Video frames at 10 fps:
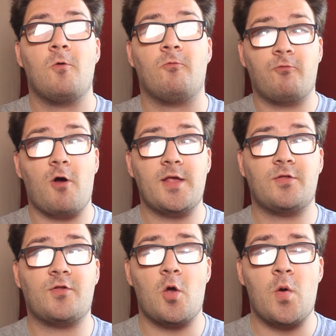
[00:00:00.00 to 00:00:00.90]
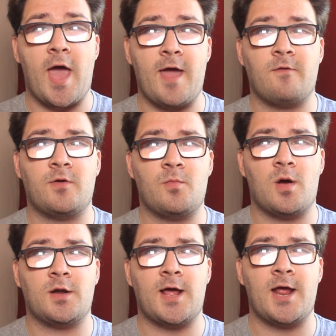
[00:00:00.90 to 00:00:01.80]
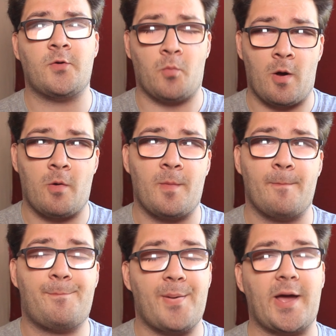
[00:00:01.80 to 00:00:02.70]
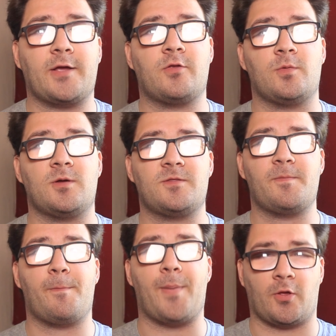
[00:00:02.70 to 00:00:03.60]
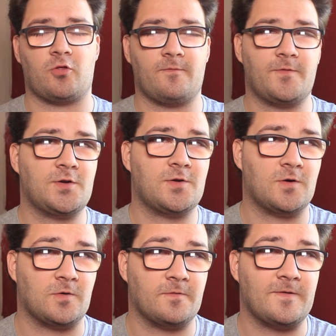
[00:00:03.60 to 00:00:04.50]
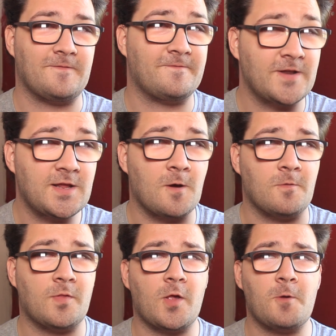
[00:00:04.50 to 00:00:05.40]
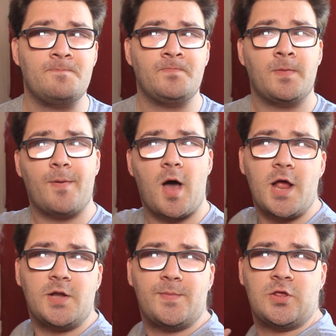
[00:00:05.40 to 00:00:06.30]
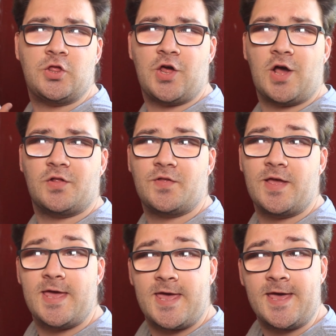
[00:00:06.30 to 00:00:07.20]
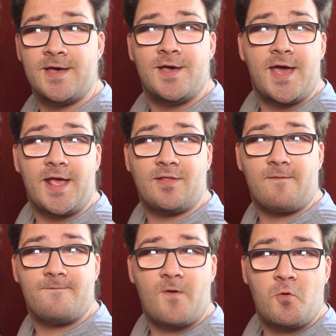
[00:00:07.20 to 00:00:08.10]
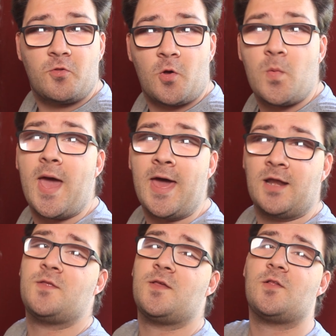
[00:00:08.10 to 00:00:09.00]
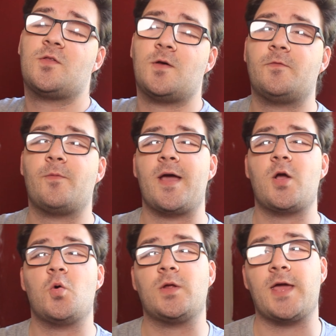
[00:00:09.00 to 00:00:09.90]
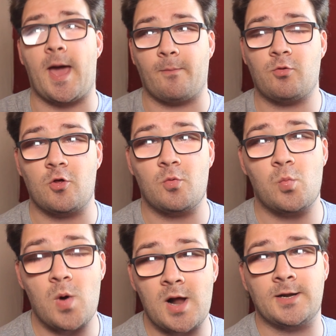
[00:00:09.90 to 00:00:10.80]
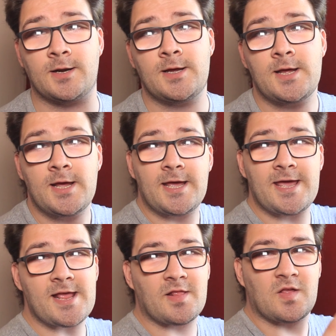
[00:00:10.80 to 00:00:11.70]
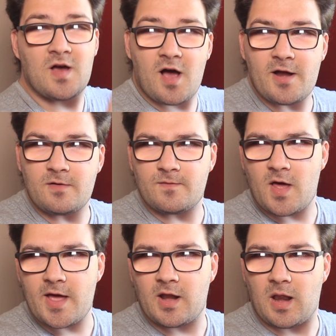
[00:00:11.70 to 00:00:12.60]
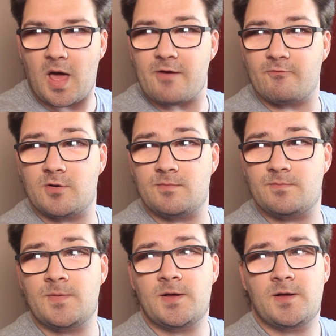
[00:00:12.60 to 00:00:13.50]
Right, so hey everyone and welcome back to another budget photography video. So behind me just here is a photo editing software called Capture One. It is kind of like Lightroom.